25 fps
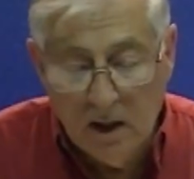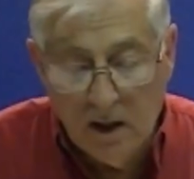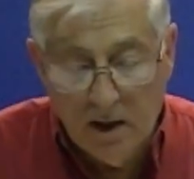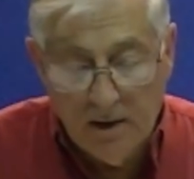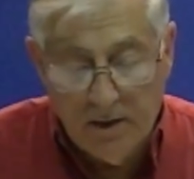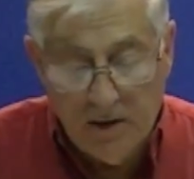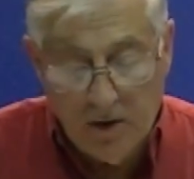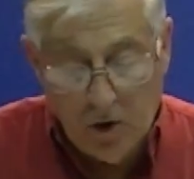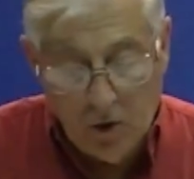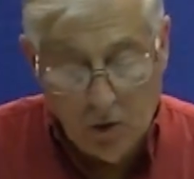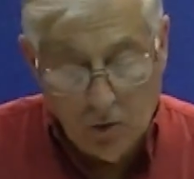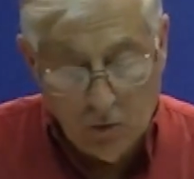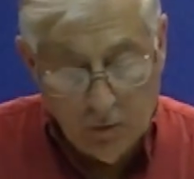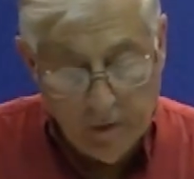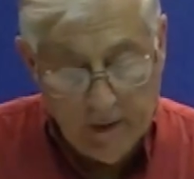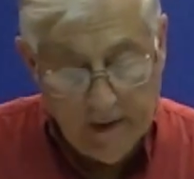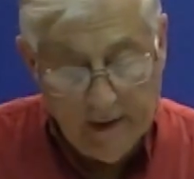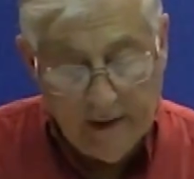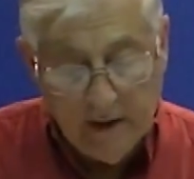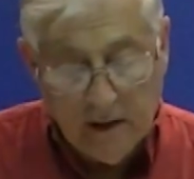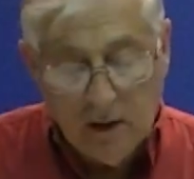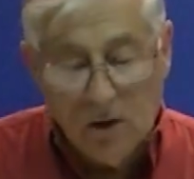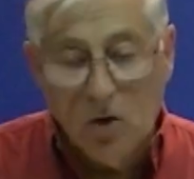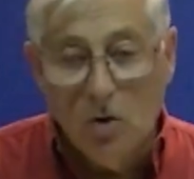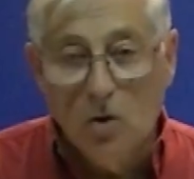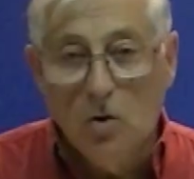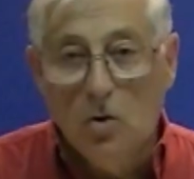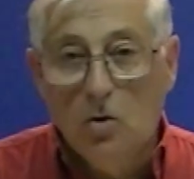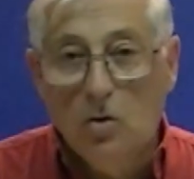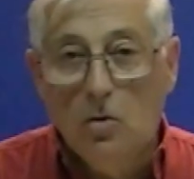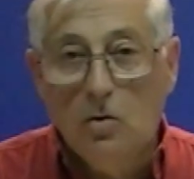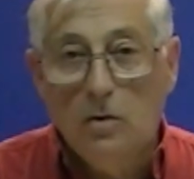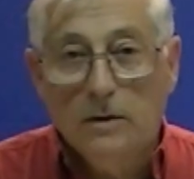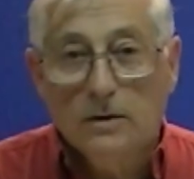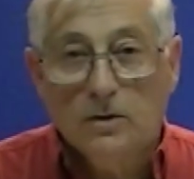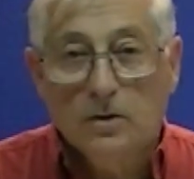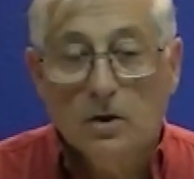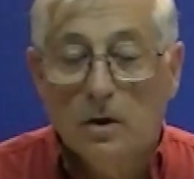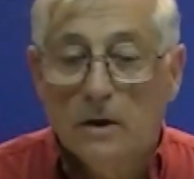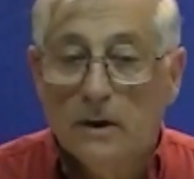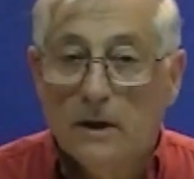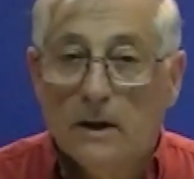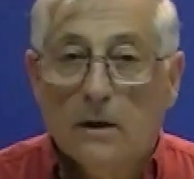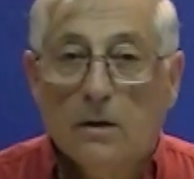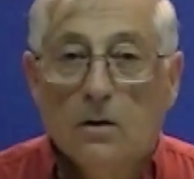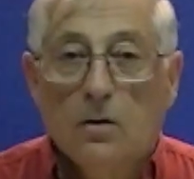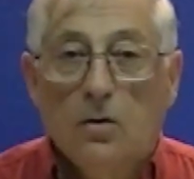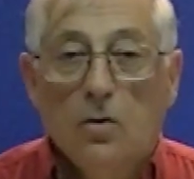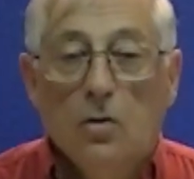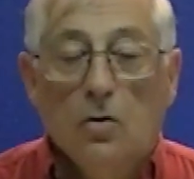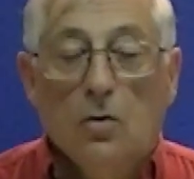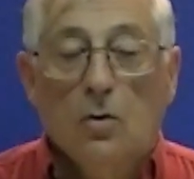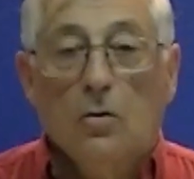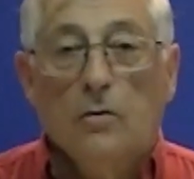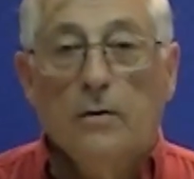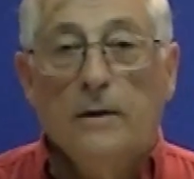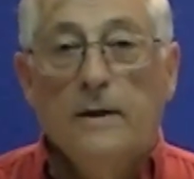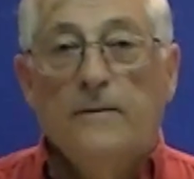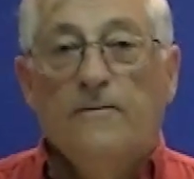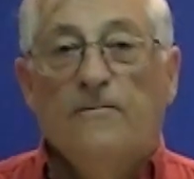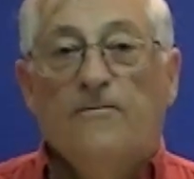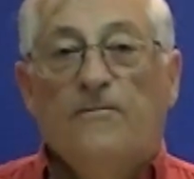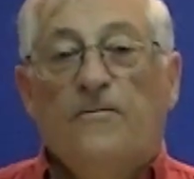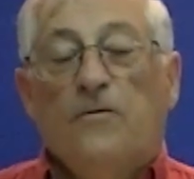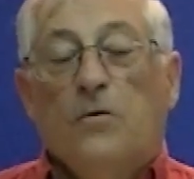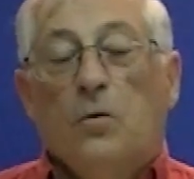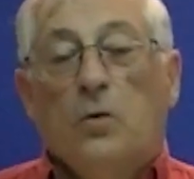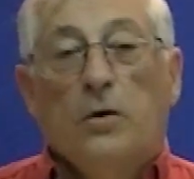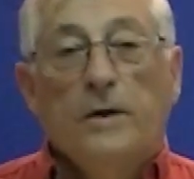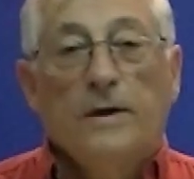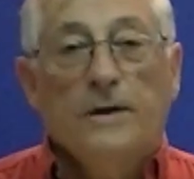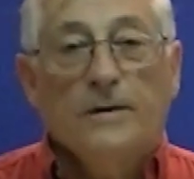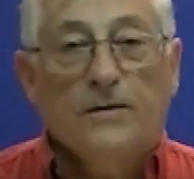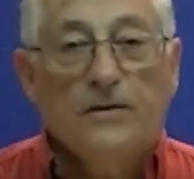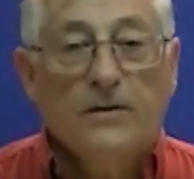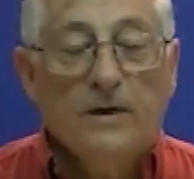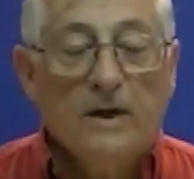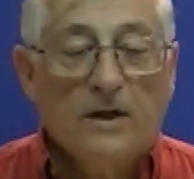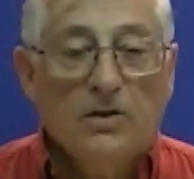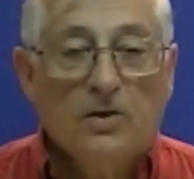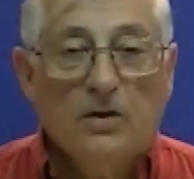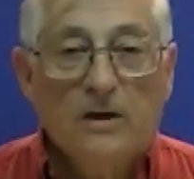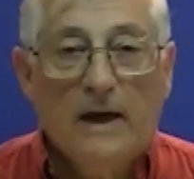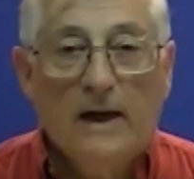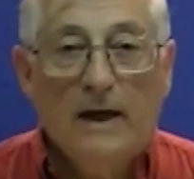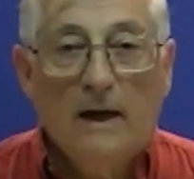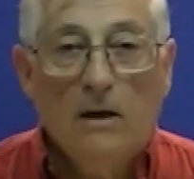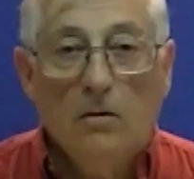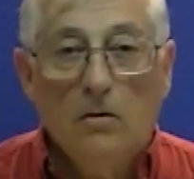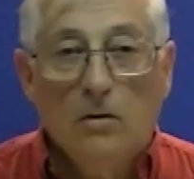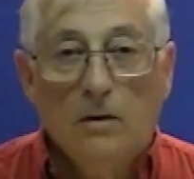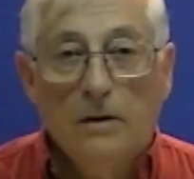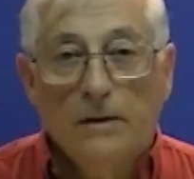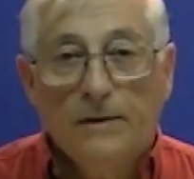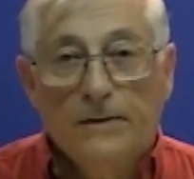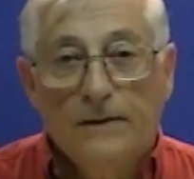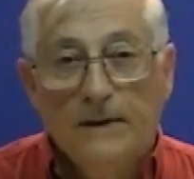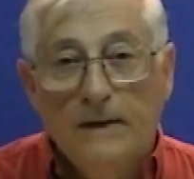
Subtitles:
The urea glue is going to cure in 4 to 6 hours.